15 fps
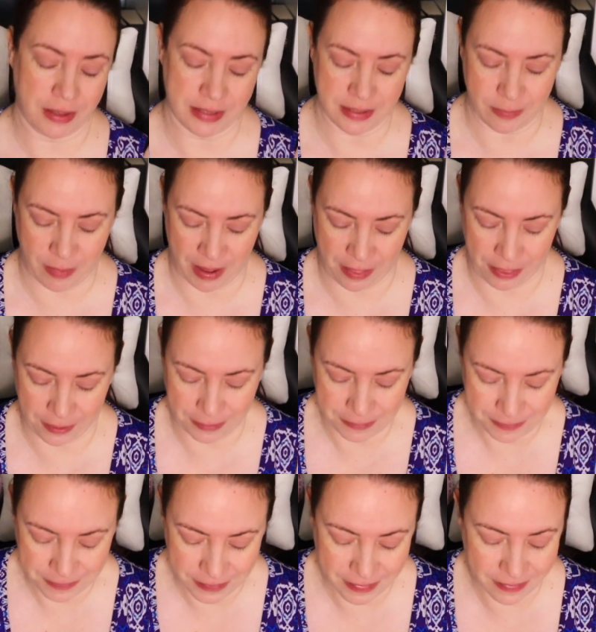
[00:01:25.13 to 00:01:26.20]
this month?
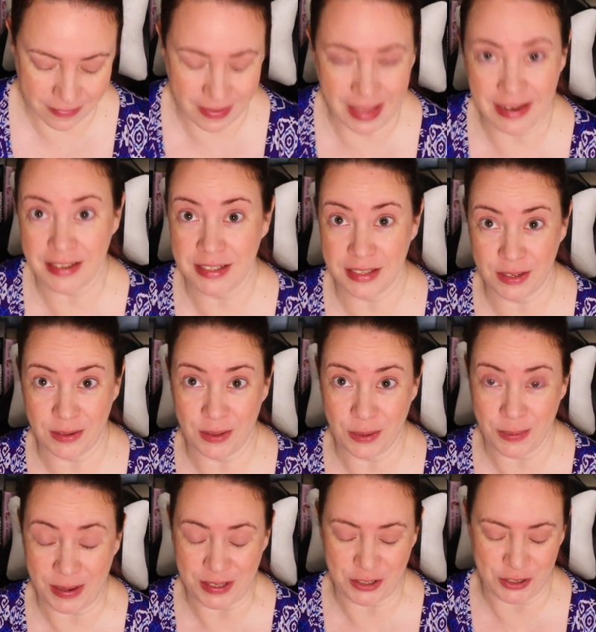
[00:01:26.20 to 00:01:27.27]
That is still the
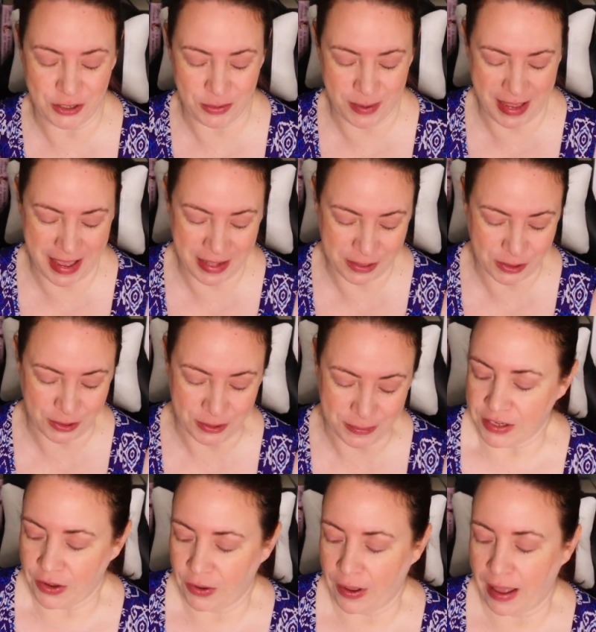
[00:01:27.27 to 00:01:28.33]
question to be answered.
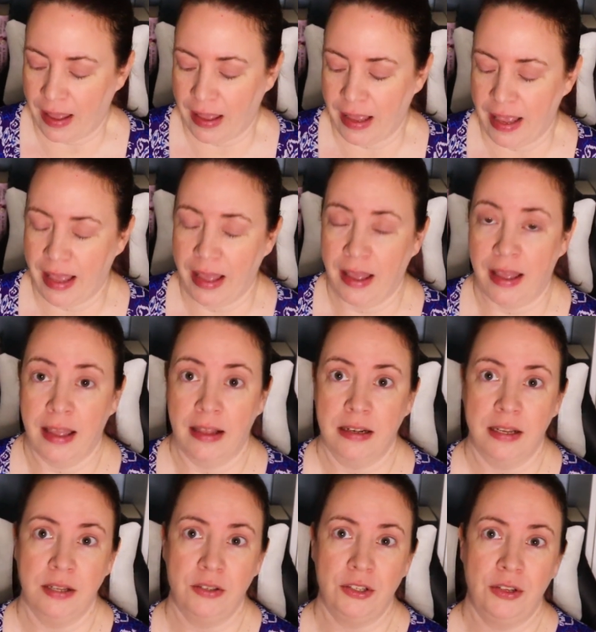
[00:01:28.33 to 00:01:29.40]
So I had
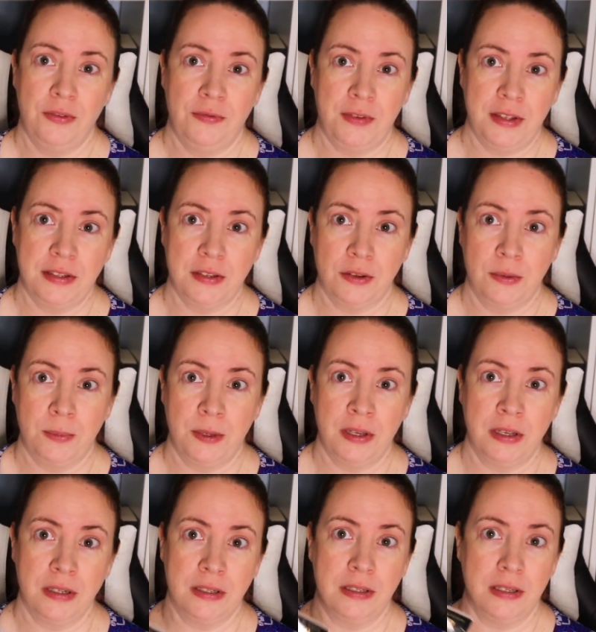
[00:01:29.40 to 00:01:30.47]
two physical
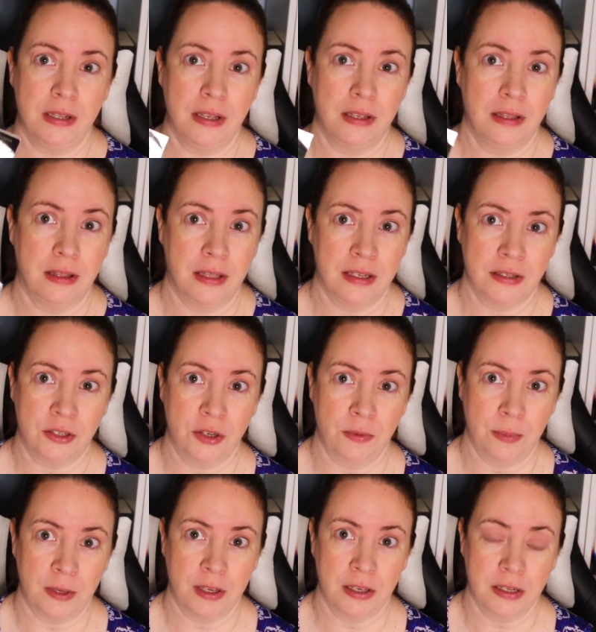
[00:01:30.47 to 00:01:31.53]
books, these two
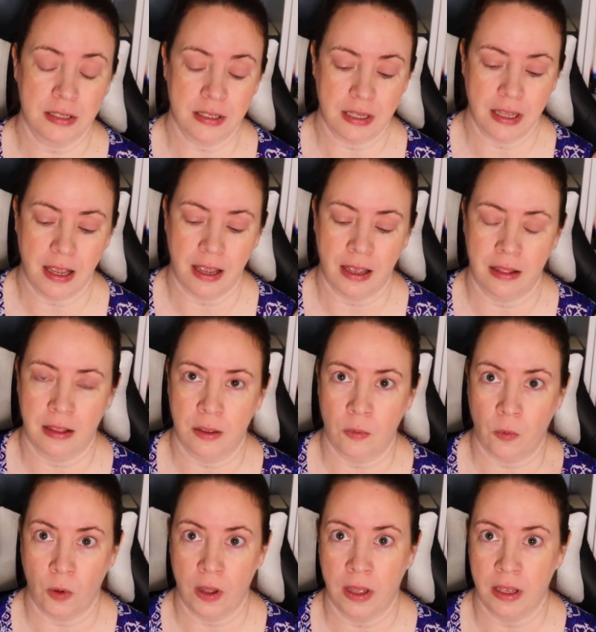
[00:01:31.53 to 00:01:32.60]
books, and
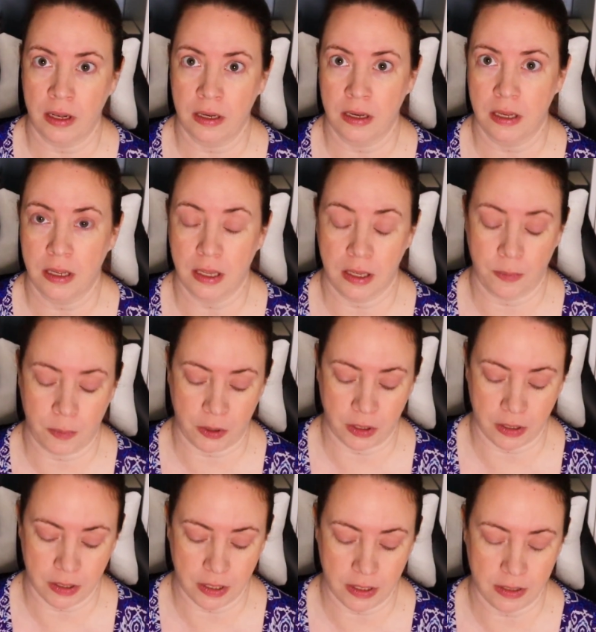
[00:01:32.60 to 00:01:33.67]
then one
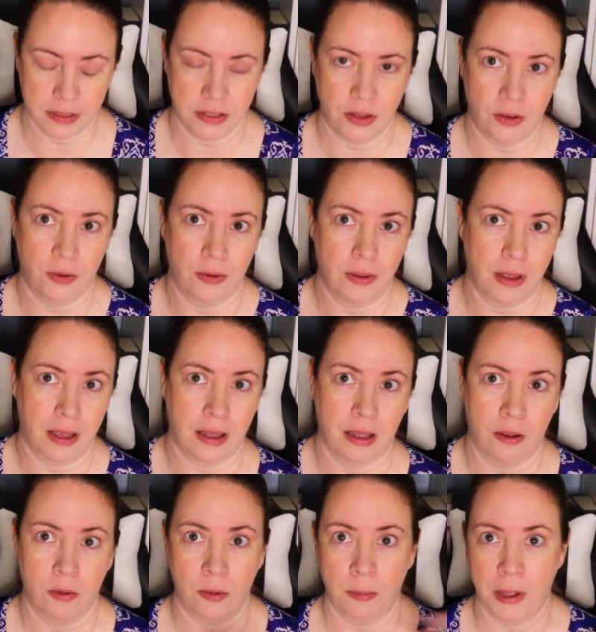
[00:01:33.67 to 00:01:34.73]
ebook. So
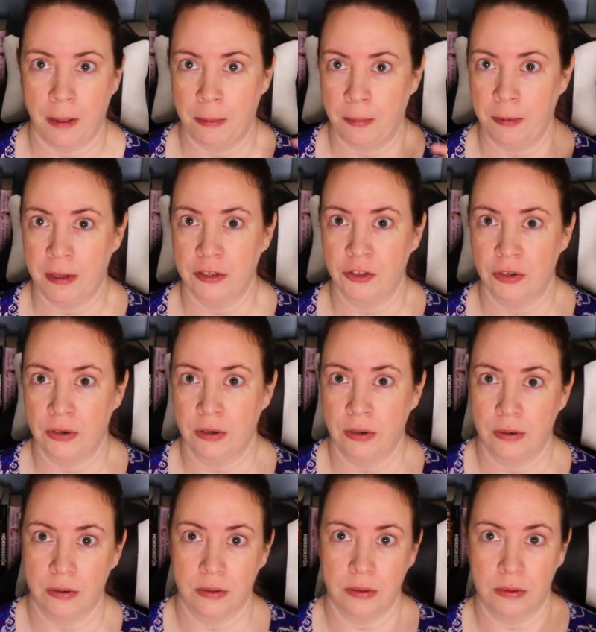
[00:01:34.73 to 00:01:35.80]
I will pop a
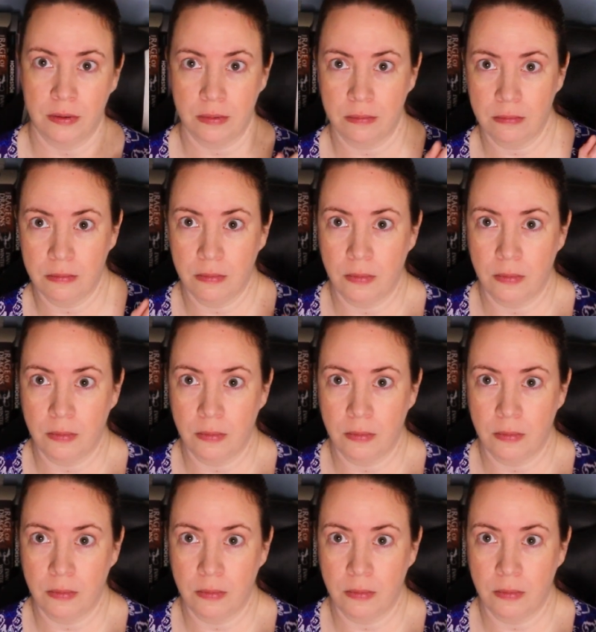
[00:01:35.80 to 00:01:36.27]
picture